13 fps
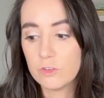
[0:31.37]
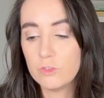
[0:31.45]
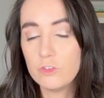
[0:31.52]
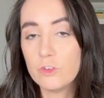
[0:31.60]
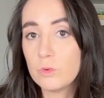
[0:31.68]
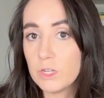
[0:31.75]

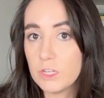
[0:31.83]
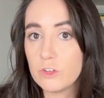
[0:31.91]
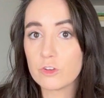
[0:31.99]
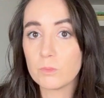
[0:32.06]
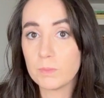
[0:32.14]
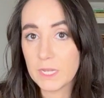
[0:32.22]
doing
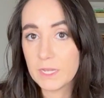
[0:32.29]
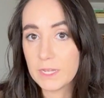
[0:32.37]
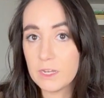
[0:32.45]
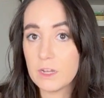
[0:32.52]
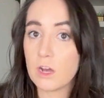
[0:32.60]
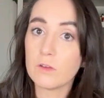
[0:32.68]
your
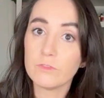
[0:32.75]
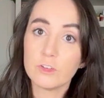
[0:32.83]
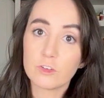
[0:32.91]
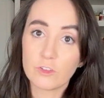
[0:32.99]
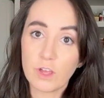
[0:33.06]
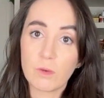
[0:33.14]
baking of
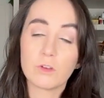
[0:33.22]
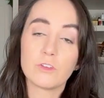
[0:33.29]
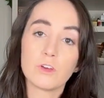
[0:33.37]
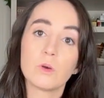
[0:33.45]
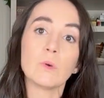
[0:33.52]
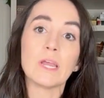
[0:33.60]
your
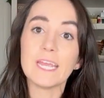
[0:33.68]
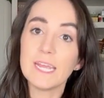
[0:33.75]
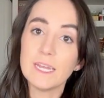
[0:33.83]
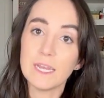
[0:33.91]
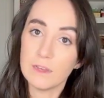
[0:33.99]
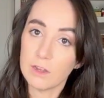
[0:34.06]
sourdough
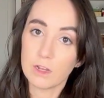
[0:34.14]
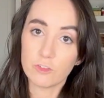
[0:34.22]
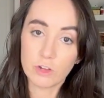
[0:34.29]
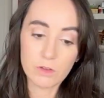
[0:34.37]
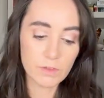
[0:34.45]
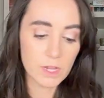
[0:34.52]
in a Dutch
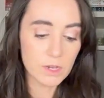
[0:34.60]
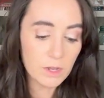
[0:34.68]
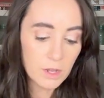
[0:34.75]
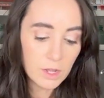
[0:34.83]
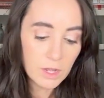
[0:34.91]
oven.